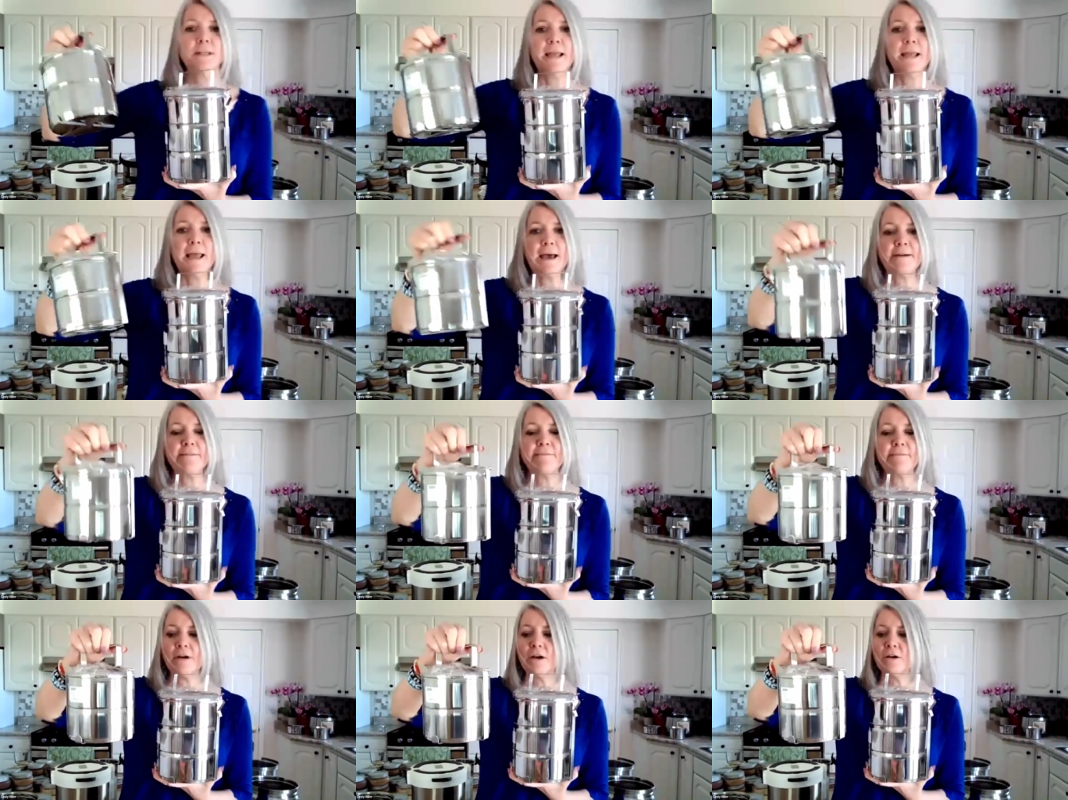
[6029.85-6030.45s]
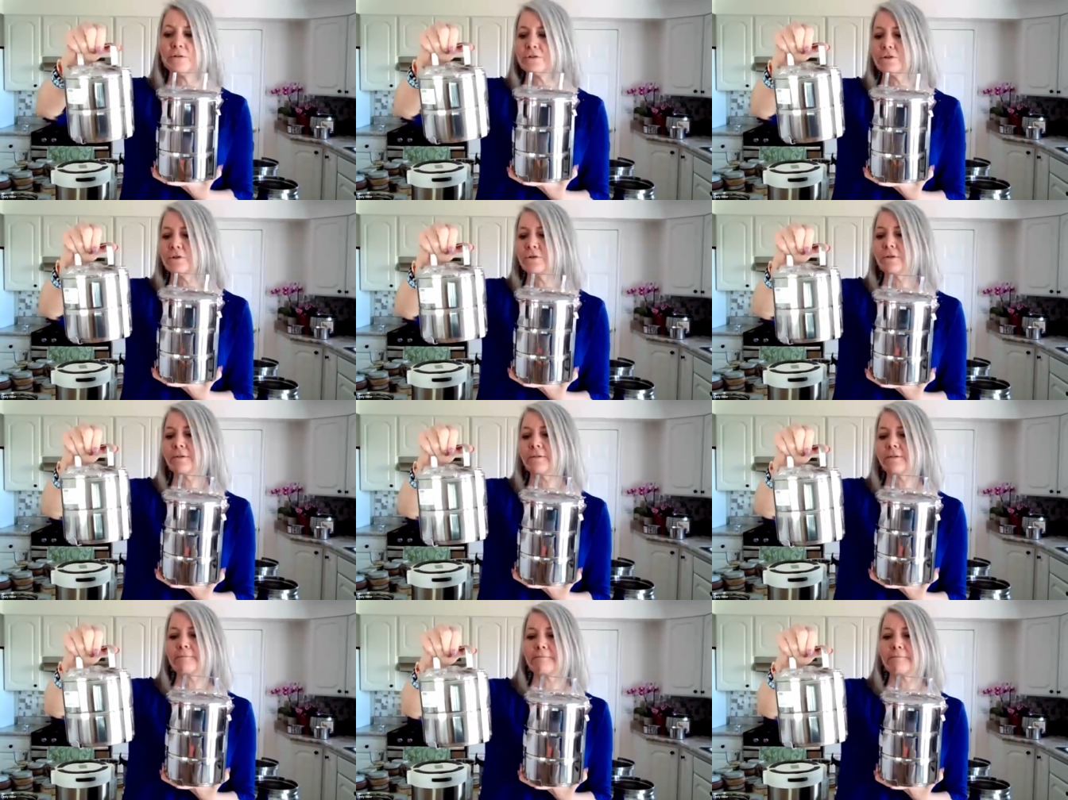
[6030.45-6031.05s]
They have also
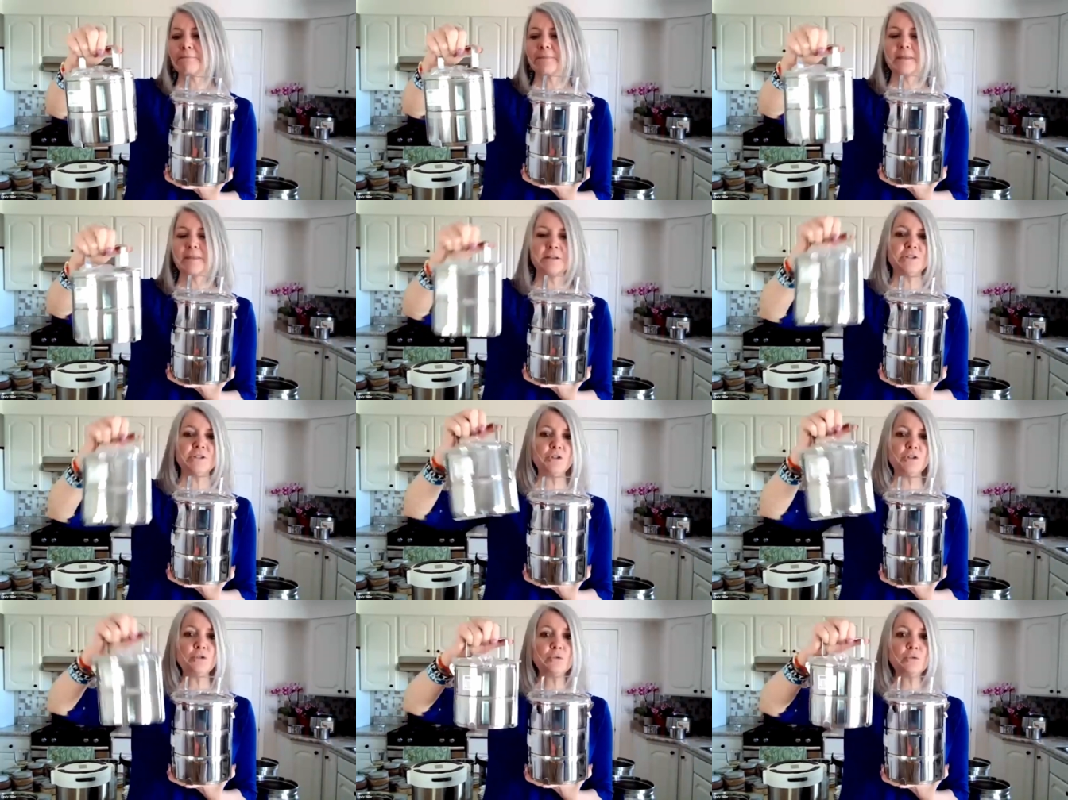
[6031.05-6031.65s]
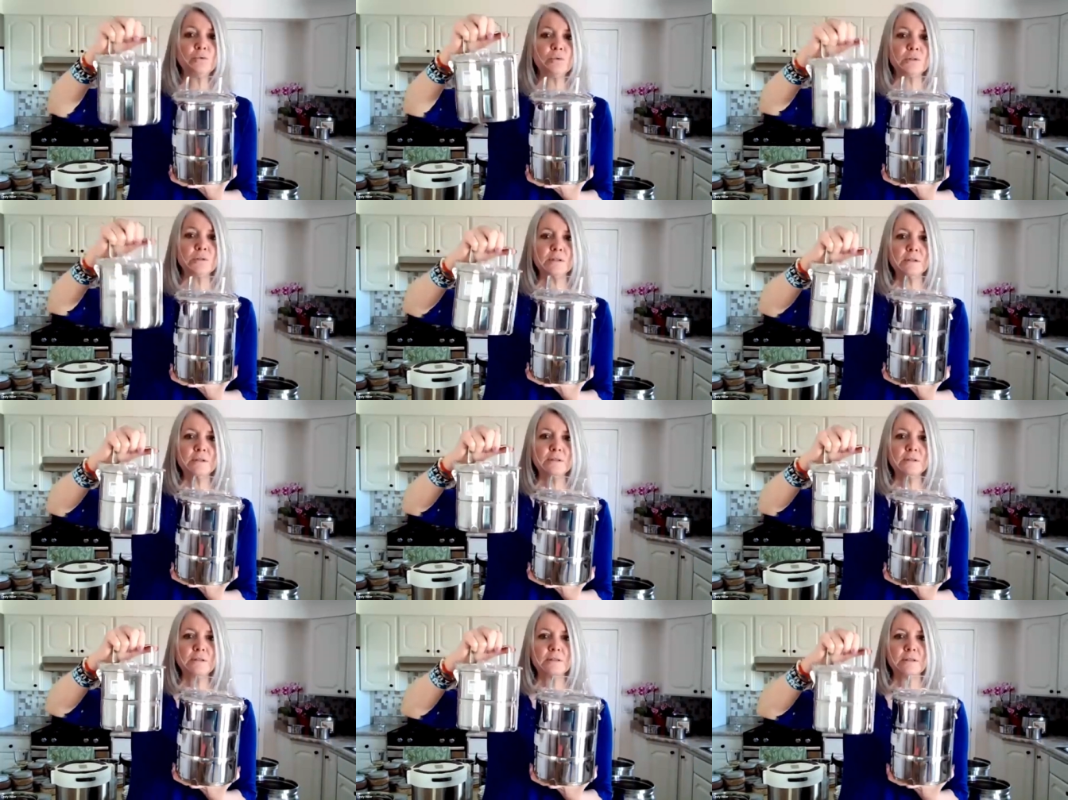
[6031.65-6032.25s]
the the tube,
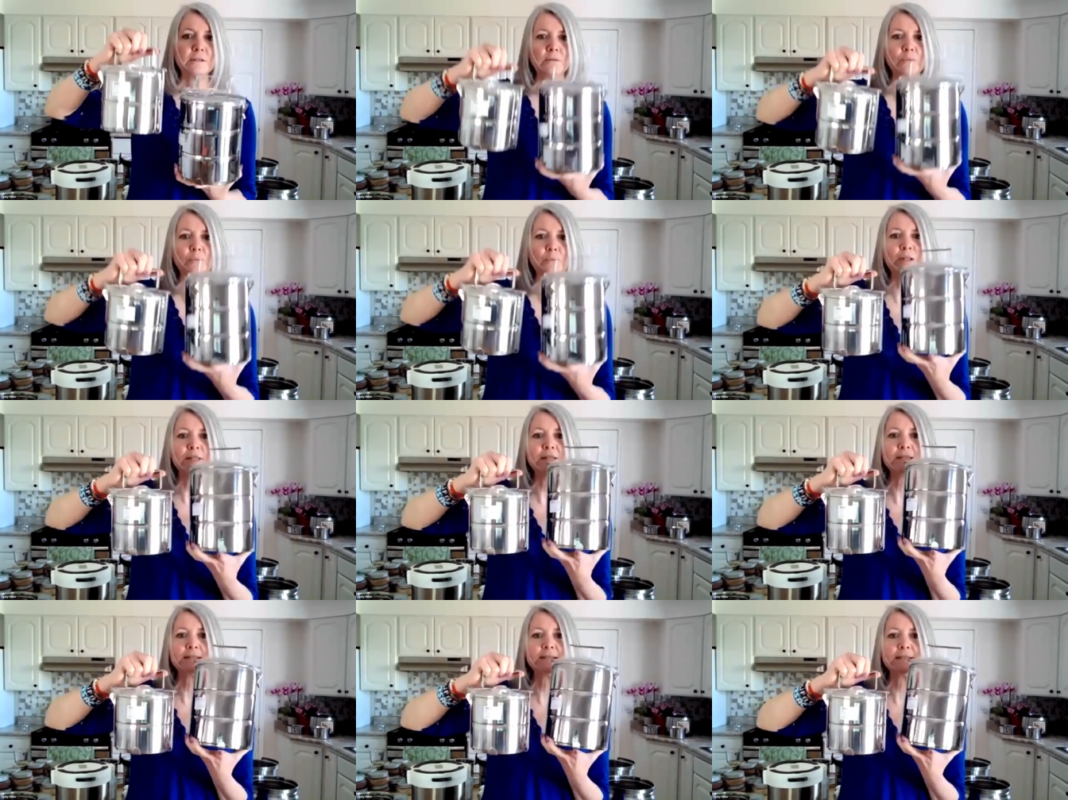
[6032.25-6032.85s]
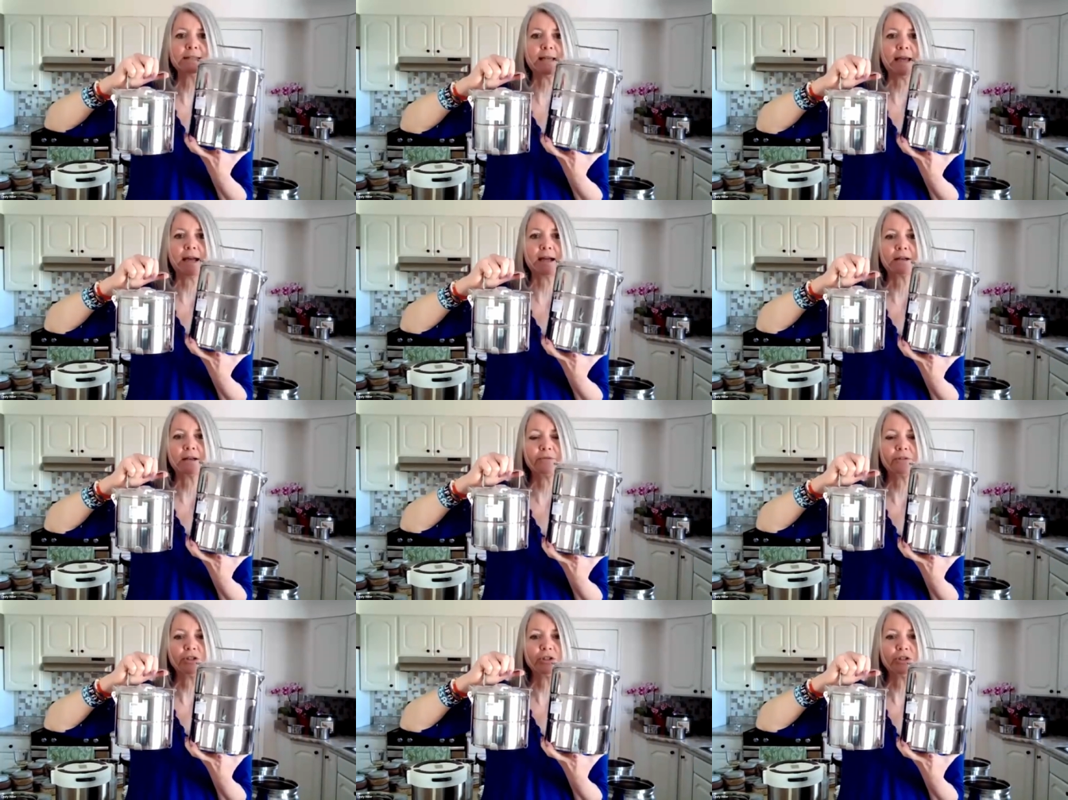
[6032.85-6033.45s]
the one that's
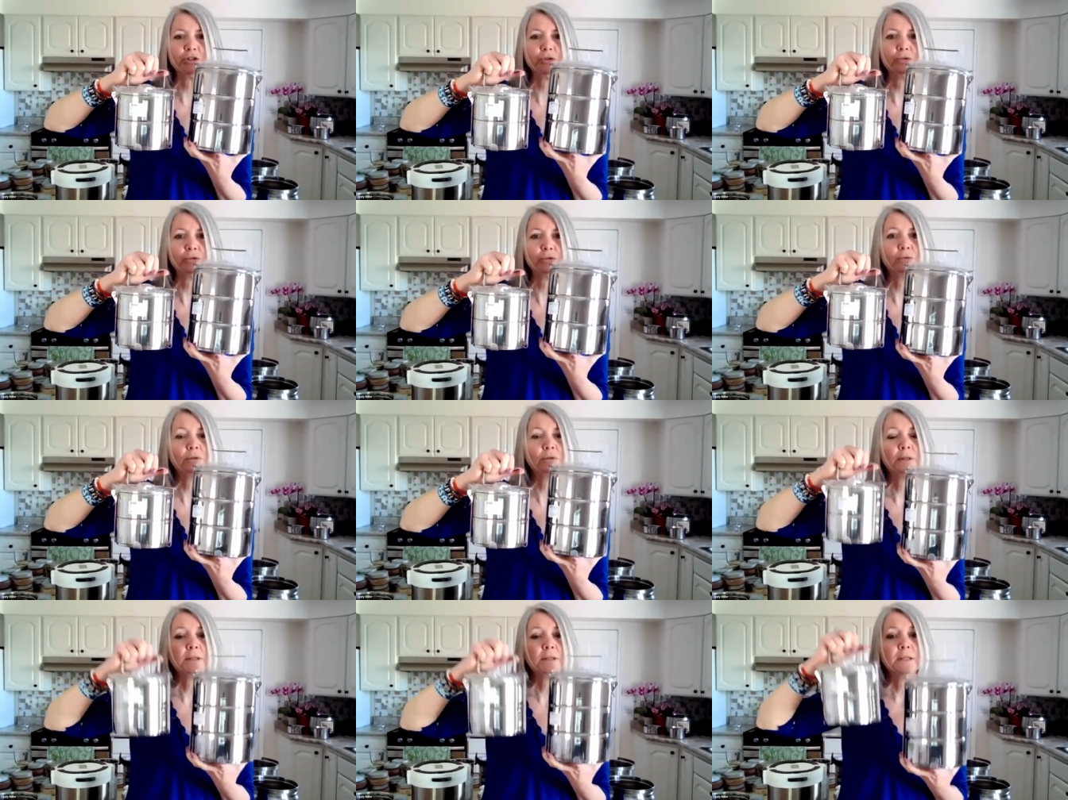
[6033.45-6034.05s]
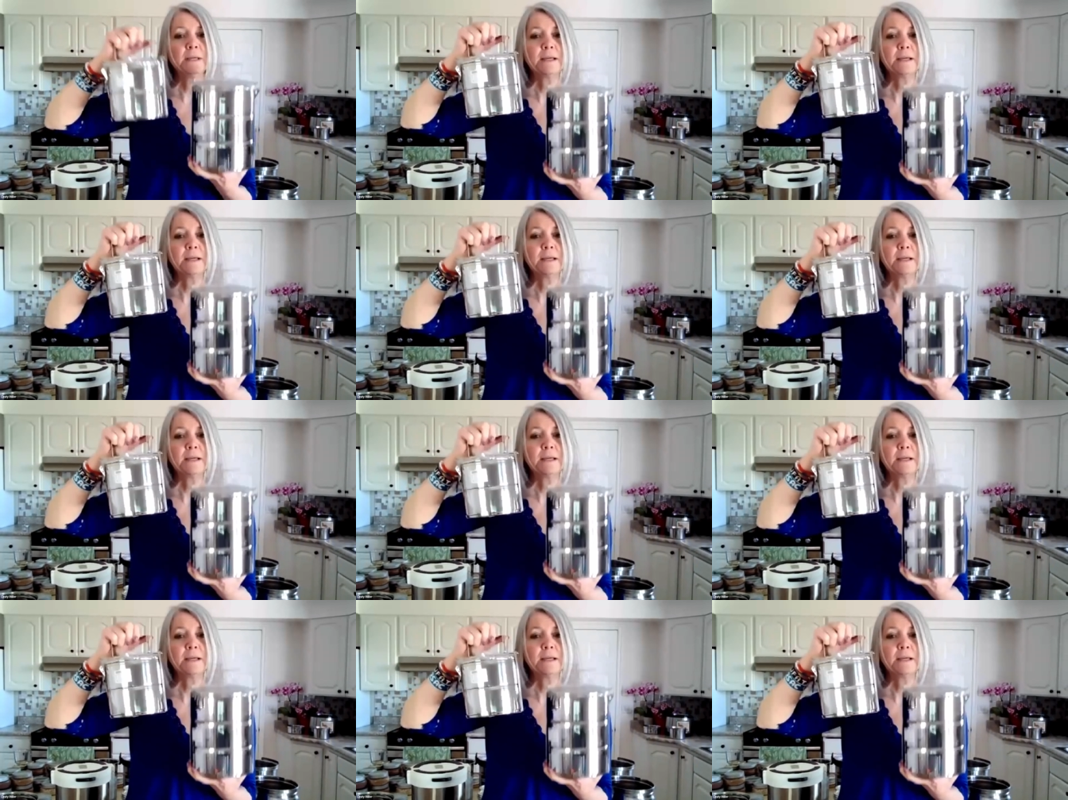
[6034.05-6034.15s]
stacked for two.